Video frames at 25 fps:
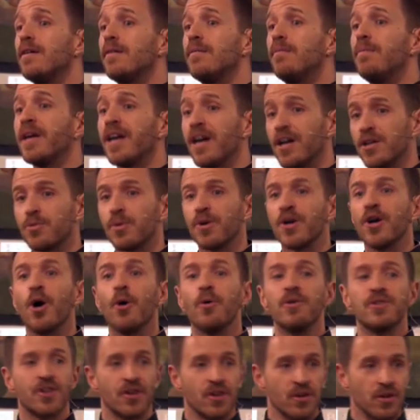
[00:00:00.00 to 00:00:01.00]
because we're
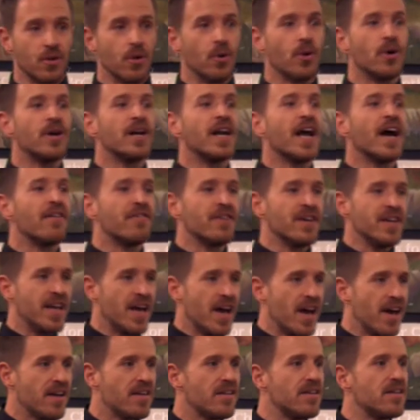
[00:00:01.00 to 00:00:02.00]
going to the Lord every
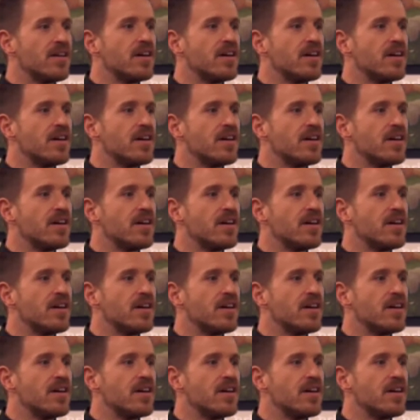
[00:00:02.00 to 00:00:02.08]
day,